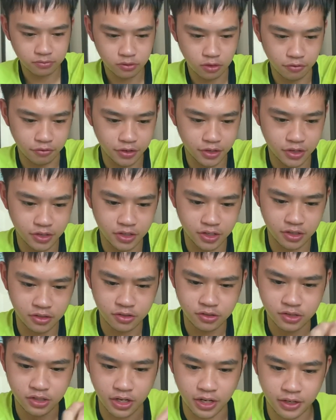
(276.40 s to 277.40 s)
Over here on the other
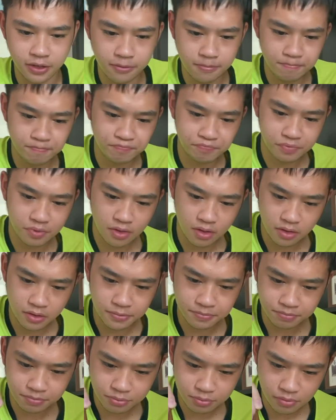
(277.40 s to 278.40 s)
side,
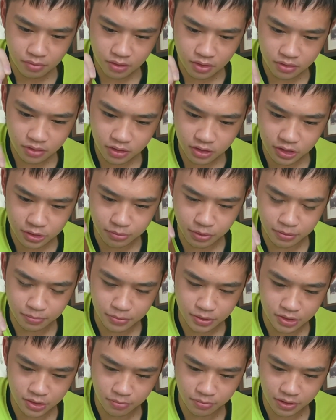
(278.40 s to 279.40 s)
I think this might be
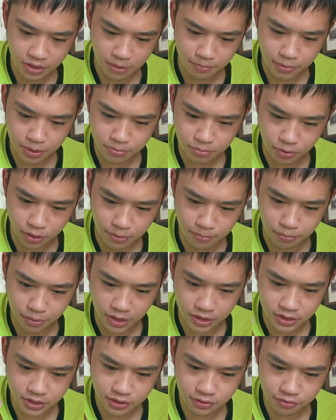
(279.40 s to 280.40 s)
something a bit more
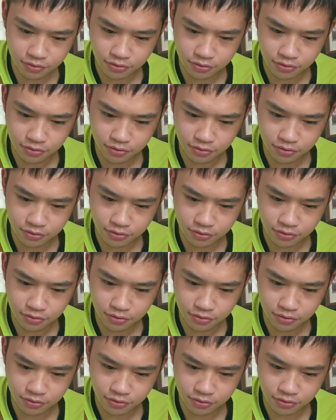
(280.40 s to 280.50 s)
impressive.